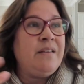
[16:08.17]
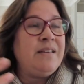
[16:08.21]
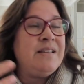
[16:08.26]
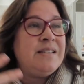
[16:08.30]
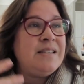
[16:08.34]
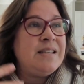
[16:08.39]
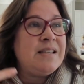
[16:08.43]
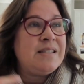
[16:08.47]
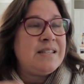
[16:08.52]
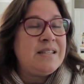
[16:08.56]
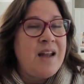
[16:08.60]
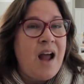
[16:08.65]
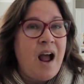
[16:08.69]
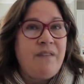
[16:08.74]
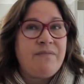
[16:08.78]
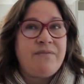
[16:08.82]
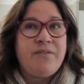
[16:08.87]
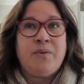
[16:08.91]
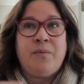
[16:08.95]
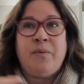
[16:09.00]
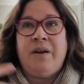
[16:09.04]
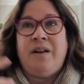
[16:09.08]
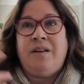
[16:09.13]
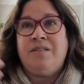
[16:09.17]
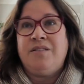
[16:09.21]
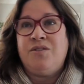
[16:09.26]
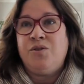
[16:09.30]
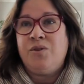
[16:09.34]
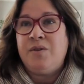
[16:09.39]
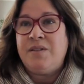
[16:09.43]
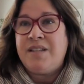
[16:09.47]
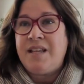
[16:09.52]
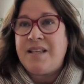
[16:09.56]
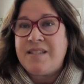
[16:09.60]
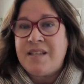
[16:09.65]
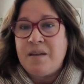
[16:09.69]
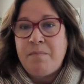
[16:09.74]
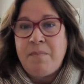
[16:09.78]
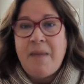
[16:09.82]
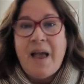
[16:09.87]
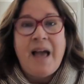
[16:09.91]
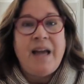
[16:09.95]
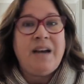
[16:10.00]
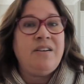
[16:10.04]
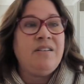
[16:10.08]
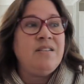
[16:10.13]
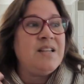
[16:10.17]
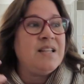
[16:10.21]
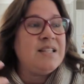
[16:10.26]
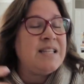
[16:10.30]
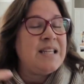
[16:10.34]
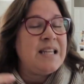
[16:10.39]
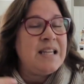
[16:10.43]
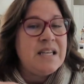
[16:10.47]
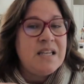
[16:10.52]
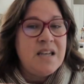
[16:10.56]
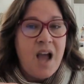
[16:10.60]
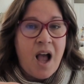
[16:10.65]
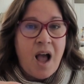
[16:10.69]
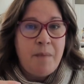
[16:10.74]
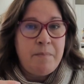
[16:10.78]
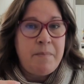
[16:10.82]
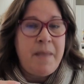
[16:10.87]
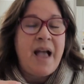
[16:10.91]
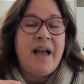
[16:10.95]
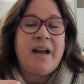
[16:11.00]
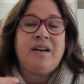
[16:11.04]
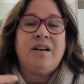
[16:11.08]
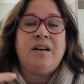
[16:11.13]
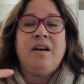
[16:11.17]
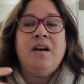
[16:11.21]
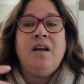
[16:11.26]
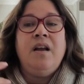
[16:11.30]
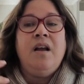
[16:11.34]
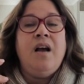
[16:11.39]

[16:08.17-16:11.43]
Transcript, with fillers: Is this not for real? Do, does it matter? Does it not matter?